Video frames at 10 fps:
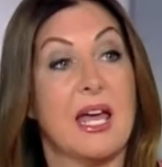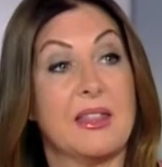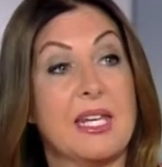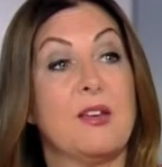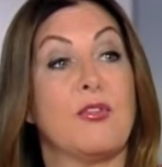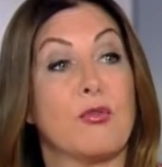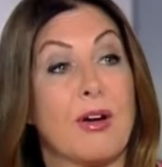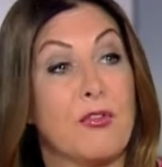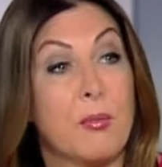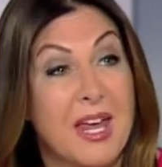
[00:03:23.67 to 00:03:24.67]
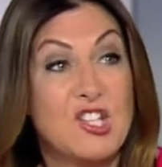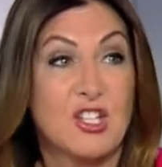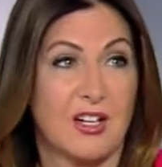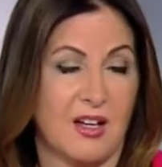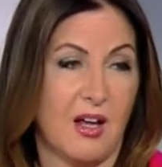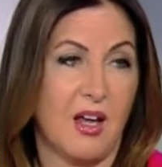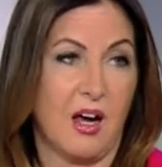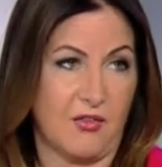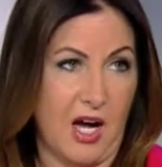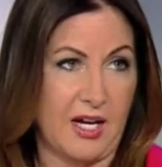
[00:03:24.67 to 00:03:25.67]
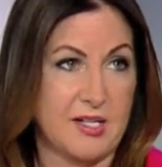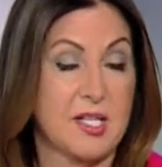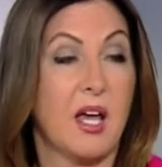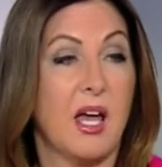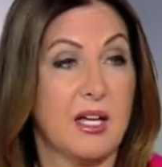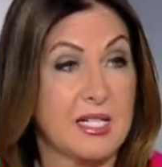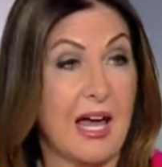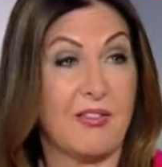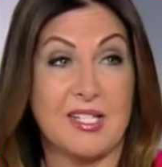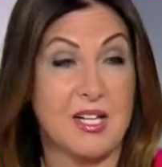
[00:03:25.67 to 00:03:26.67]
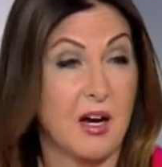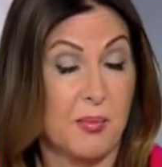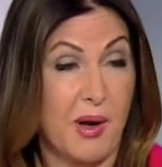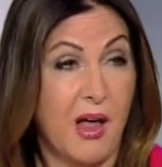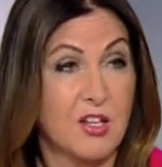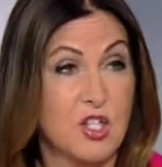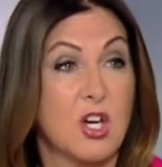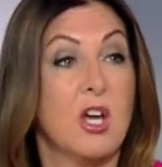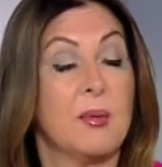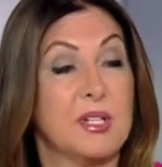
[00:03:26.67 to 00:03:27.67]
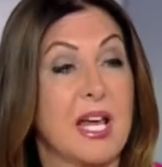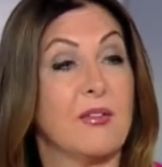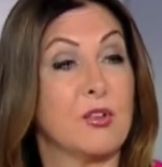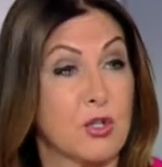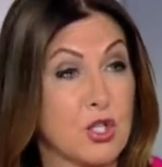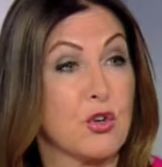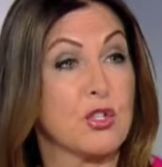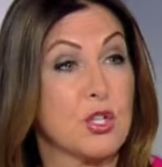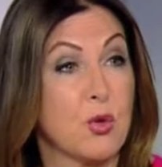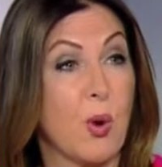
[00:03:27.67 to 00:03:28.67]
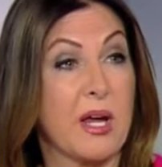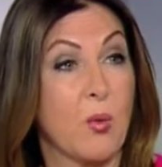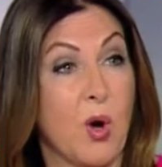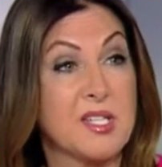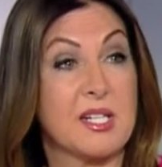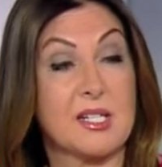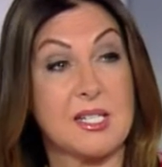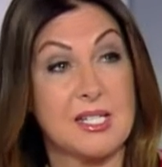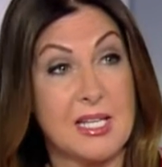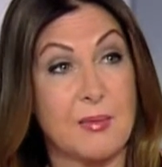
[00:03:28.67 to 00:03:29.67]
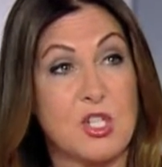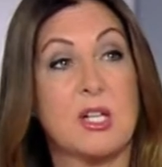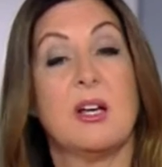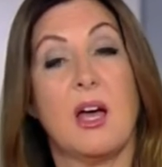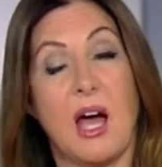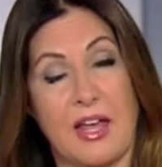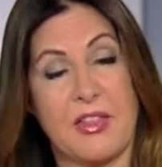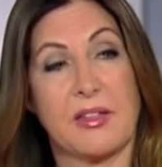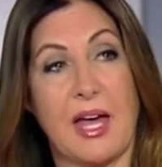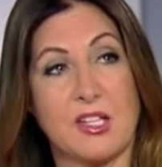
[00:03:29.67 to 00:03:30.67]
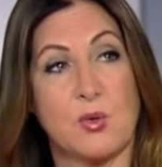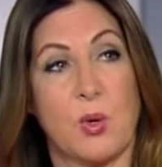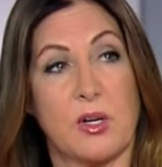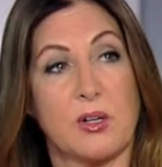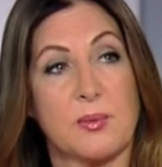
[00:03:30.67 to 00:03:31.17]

and the need for reformation of ICE, and to have ICE not abolish, but to have it return to the way it was at its inception, I think that's a winner.